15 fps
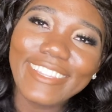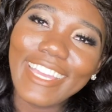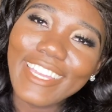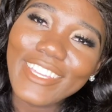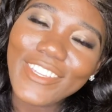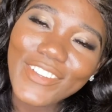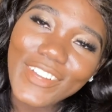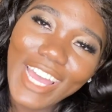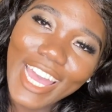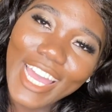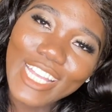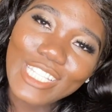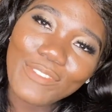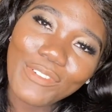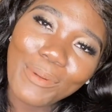Thank you
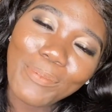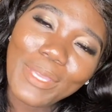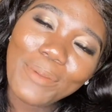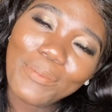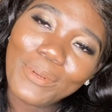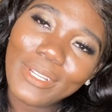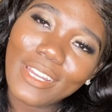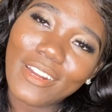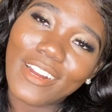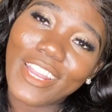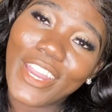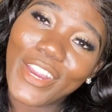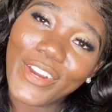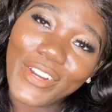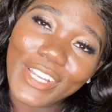guys. For the people that are
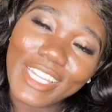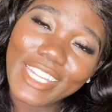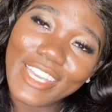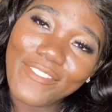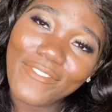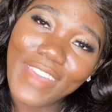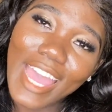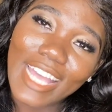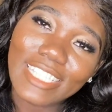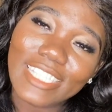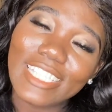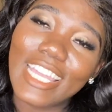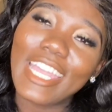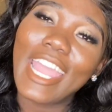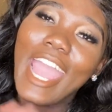currently
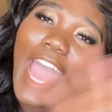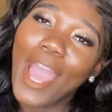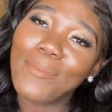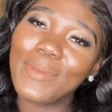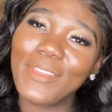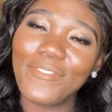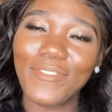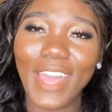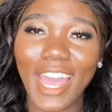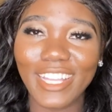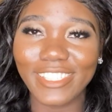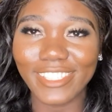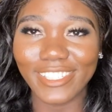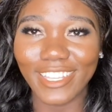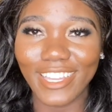fasting, happy
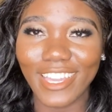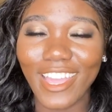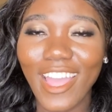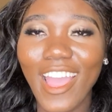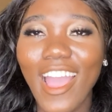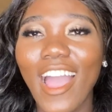fasting.